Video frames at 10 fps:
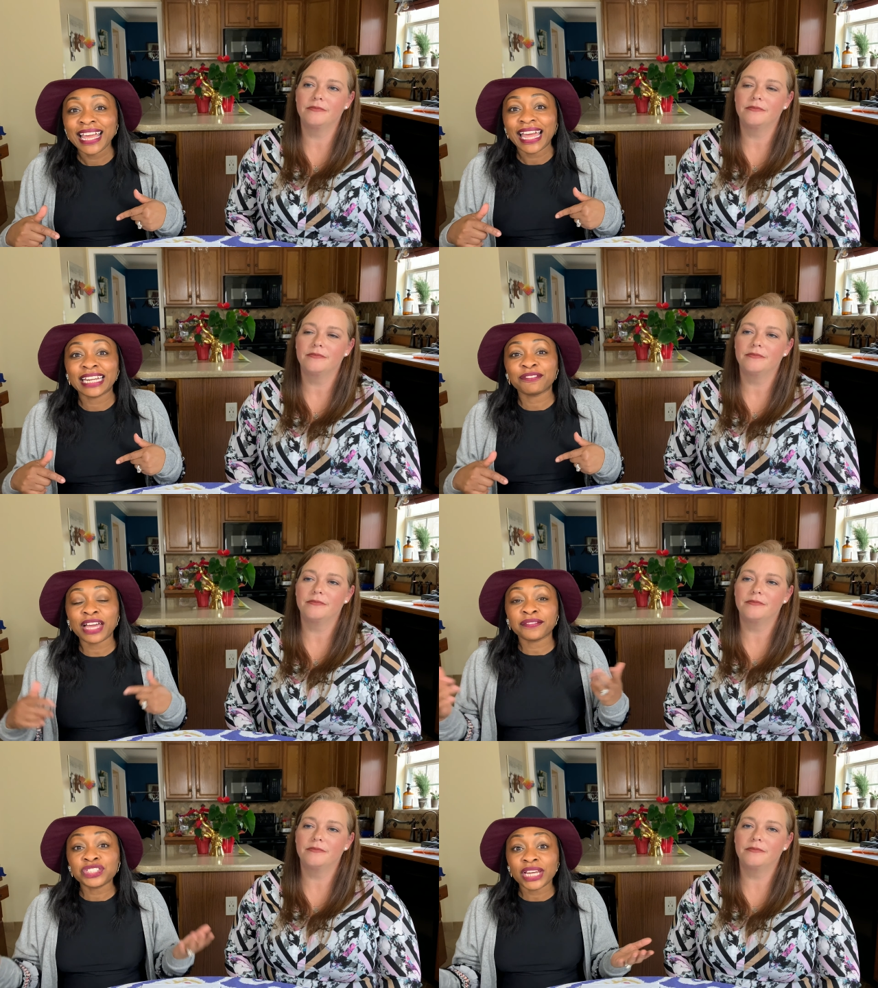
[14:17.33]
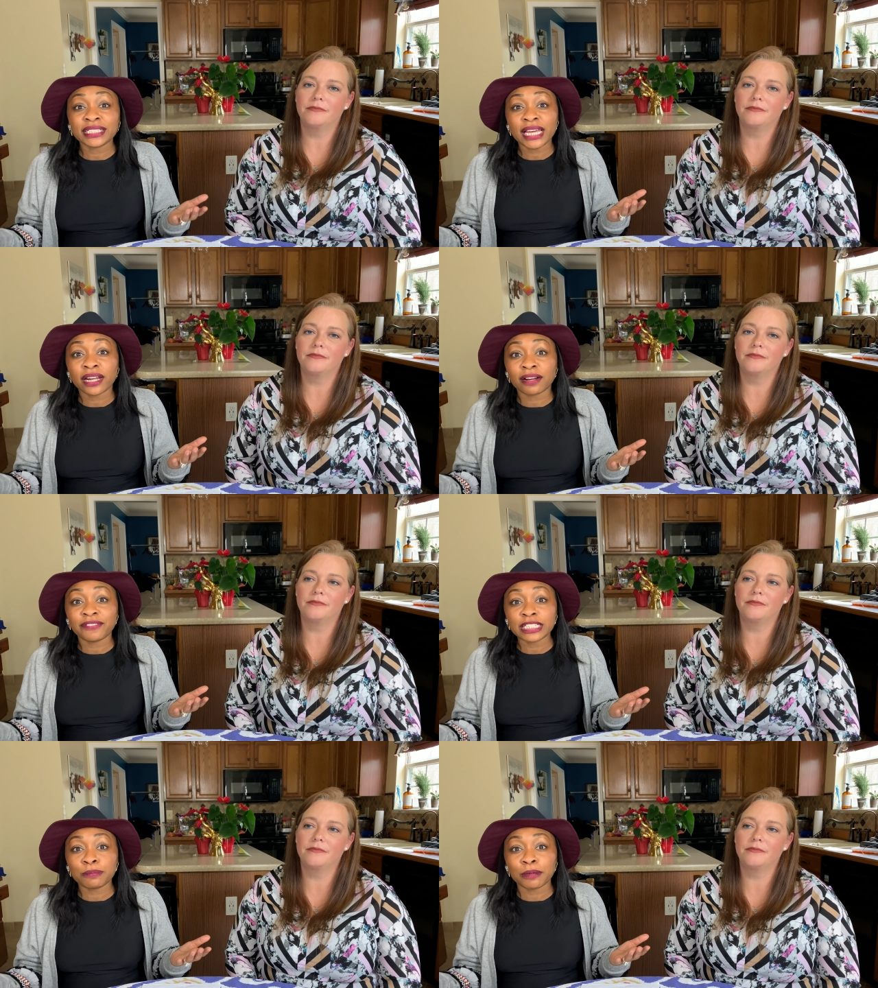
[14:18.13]
Speaker 1: And if you haven't checked out our
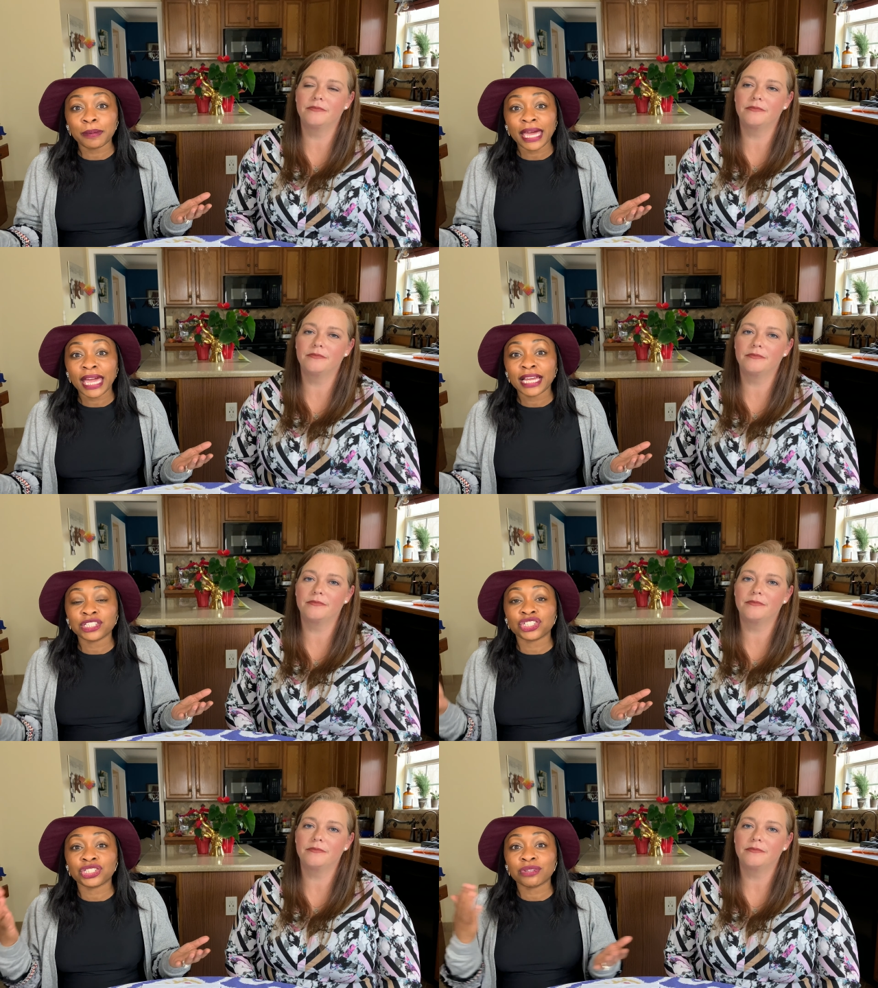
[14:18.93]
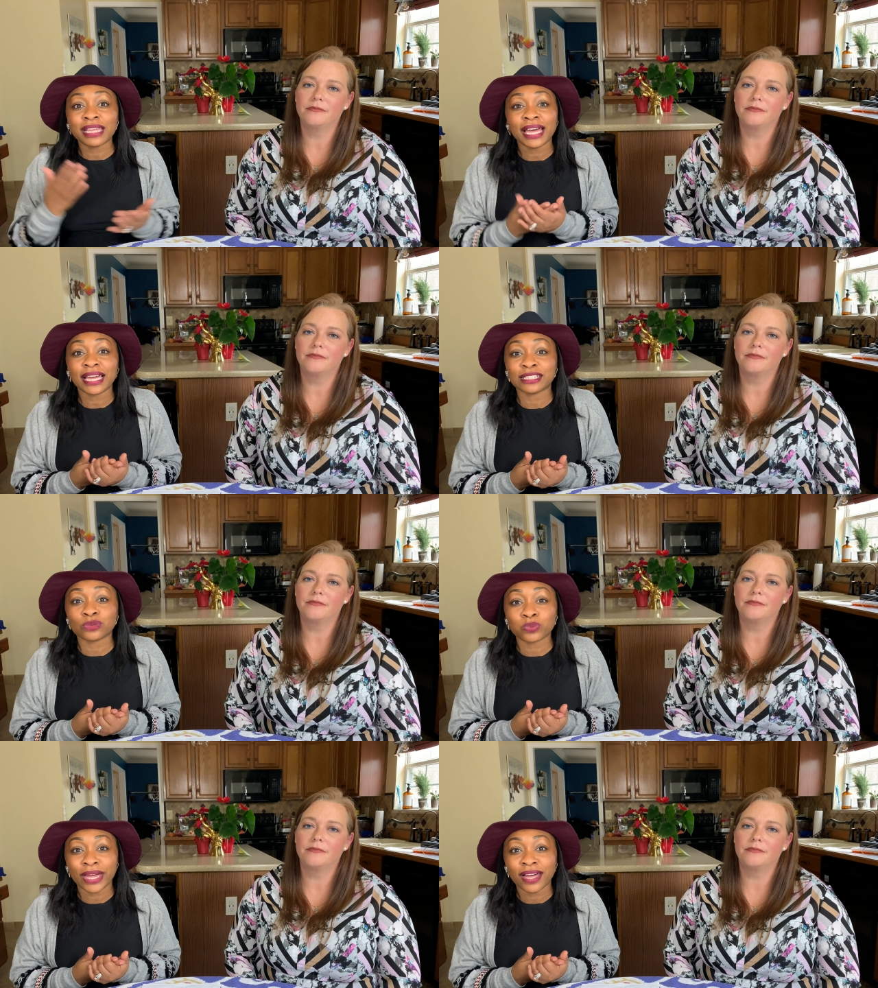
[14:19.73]
Facebook page, do that as
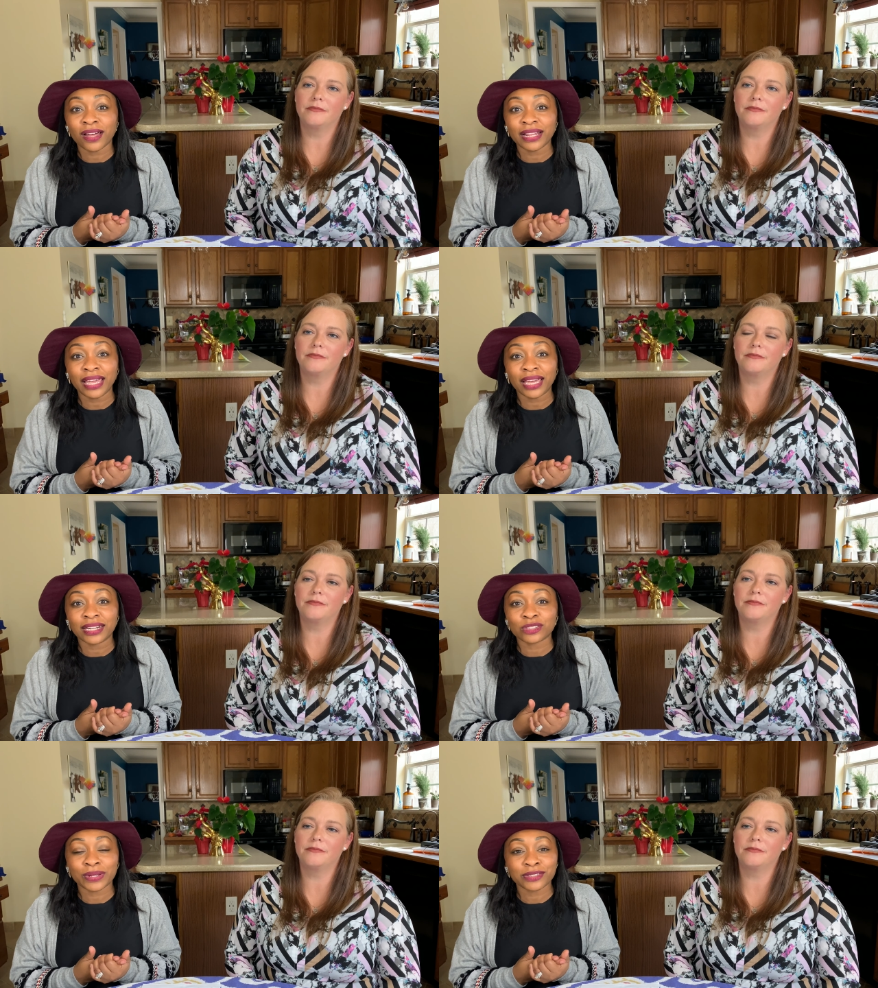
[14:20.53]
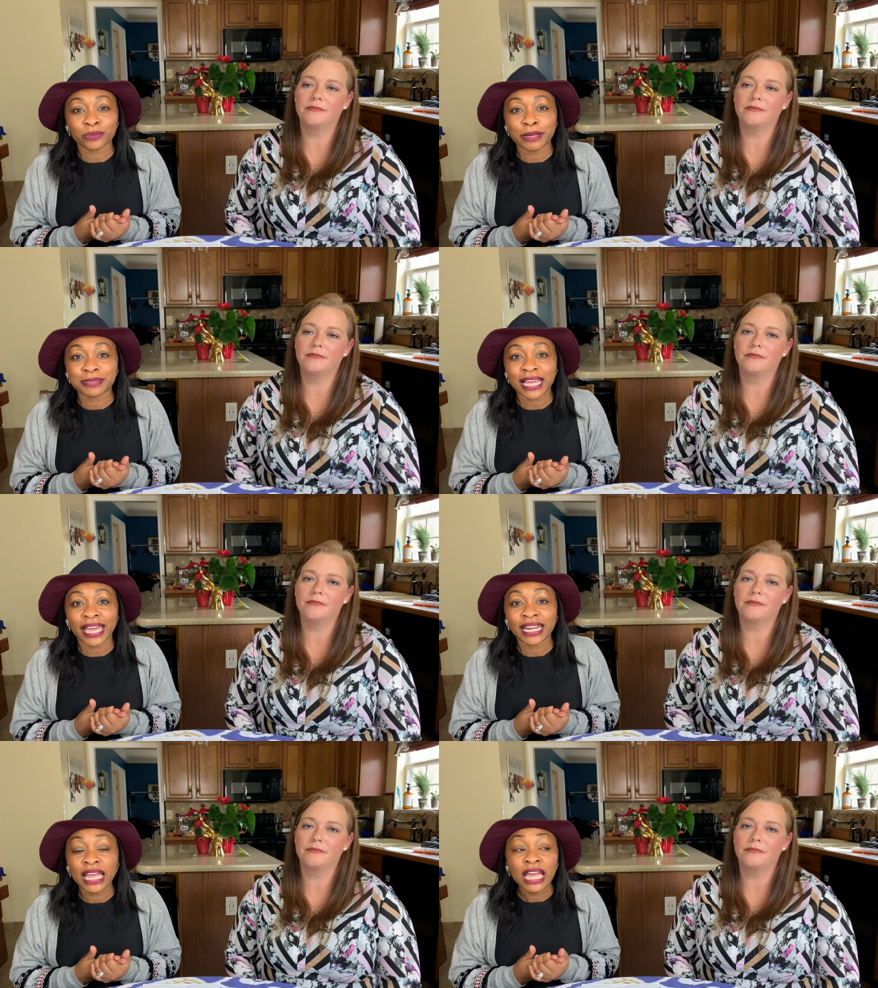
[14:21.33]
well, and as well as our website.